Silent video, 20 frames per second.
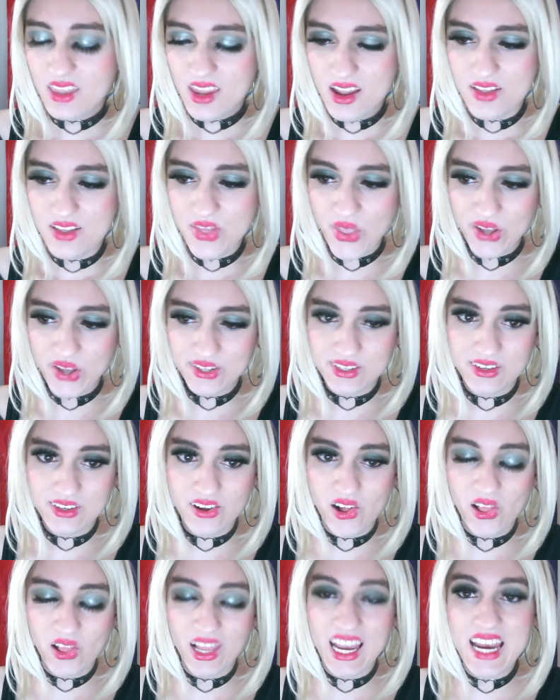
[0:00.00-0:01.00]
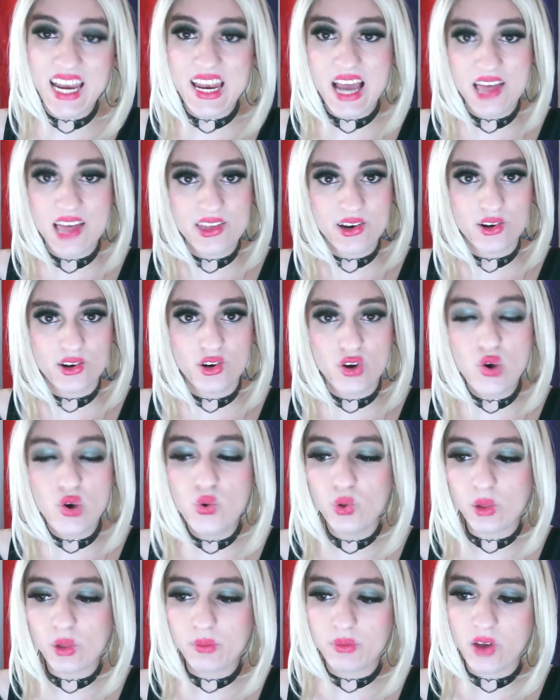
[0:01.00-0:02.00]
Duskull, another
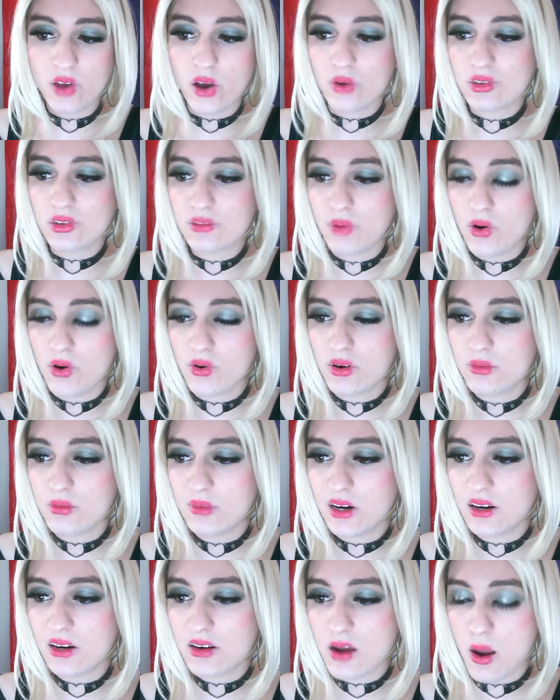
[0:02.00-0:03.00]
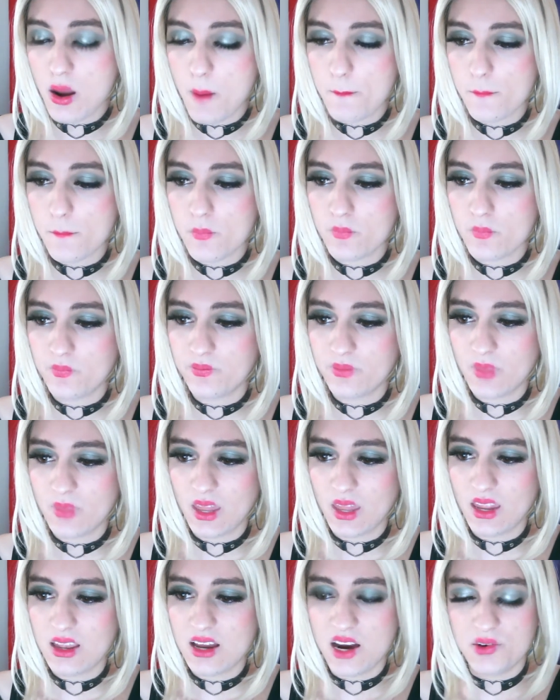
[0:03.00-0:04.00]
cool ghost Pokemon.
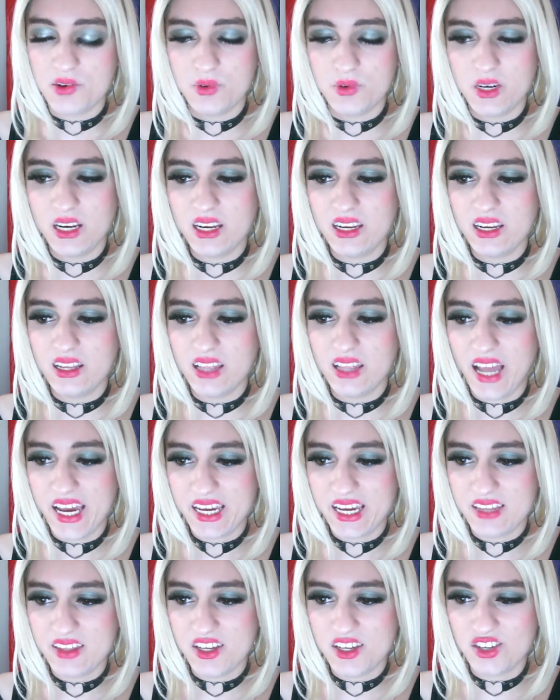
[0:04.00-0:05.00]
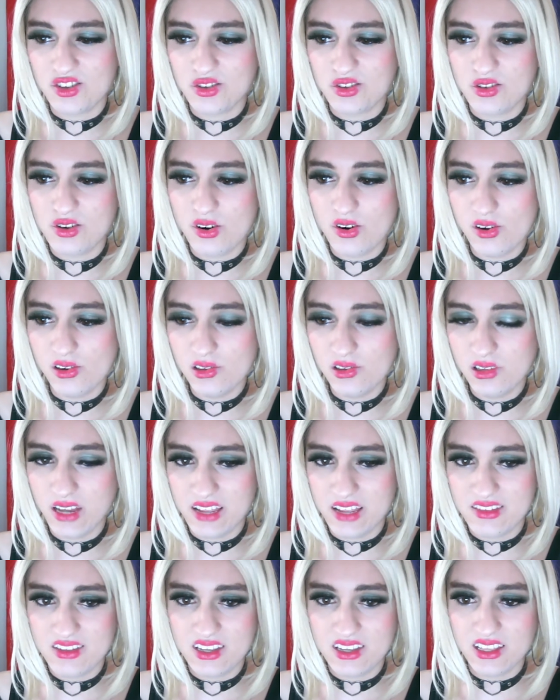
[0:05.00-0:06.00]
I really like the skull
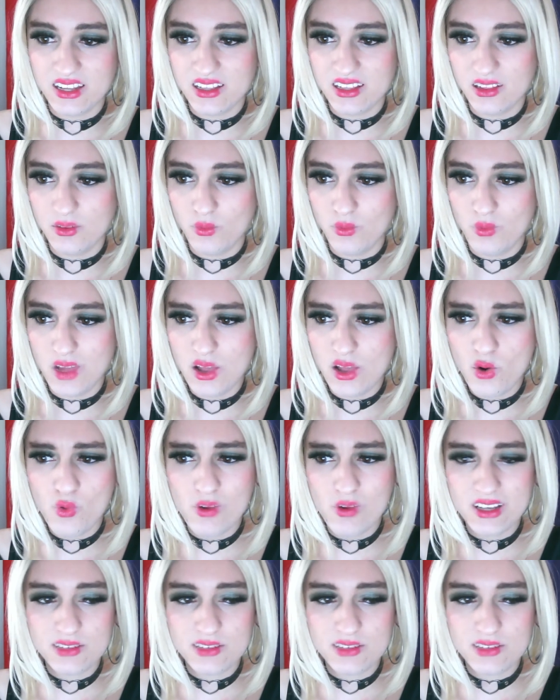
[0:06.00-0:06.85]
and the little will-o-wisp